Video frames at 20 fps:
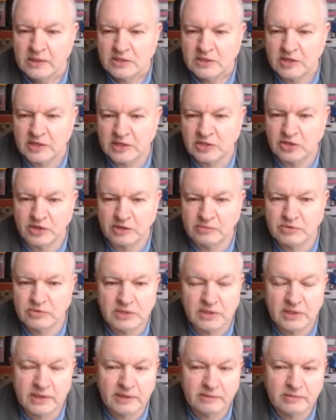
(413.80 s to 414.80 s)
So that's good.
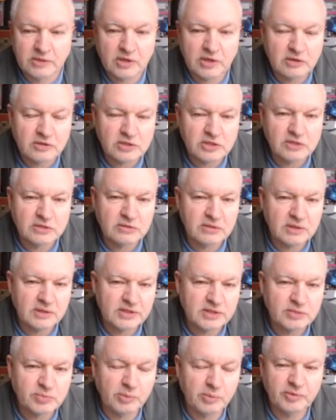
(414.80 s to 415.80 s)
I'm going to, and
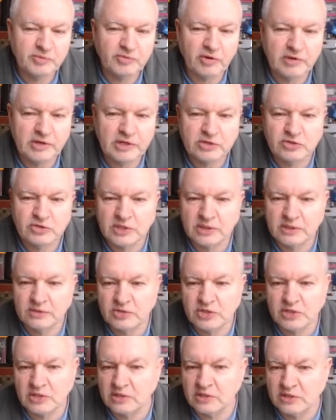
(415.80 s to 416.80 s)
this won't be very interesting, I'm
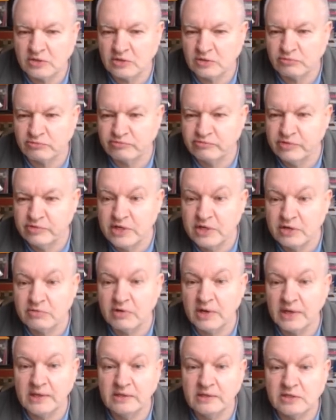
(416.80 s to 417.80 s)
just going to sort of
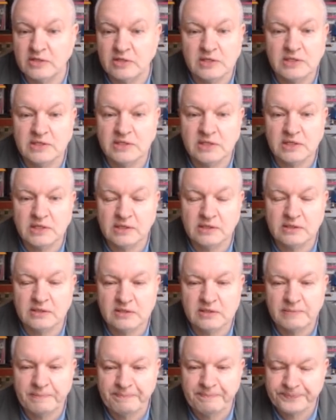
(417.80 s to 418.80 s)
rearrange these
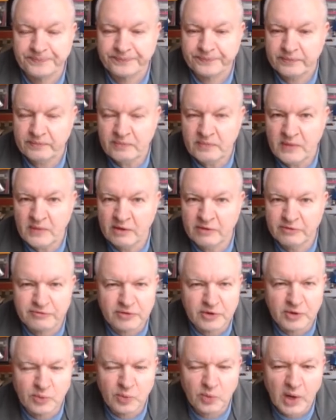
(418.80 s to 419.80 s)
things
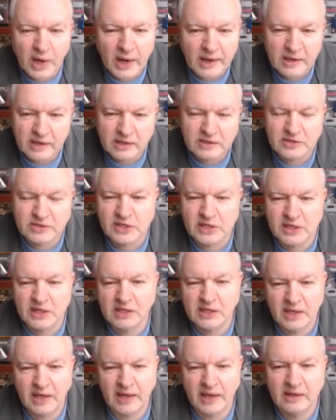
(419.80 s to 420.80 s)
for a while until I
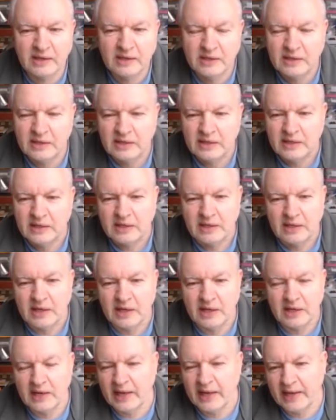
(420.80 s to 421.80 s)
get
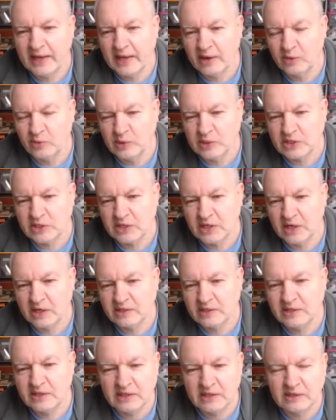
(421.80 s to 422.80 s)
a layout which I
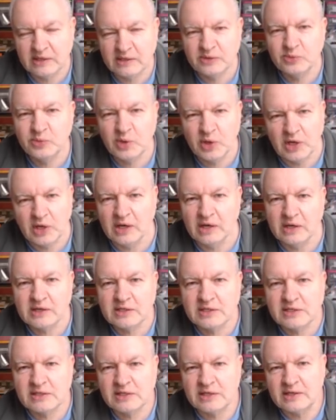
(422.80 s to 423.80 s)
think
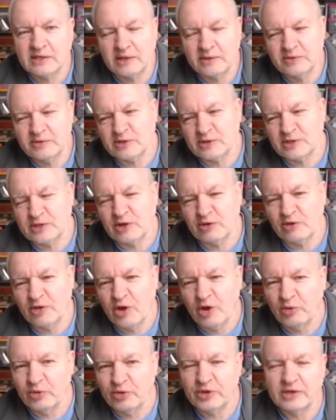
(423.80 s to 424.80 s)
works. I'm not going to show the whole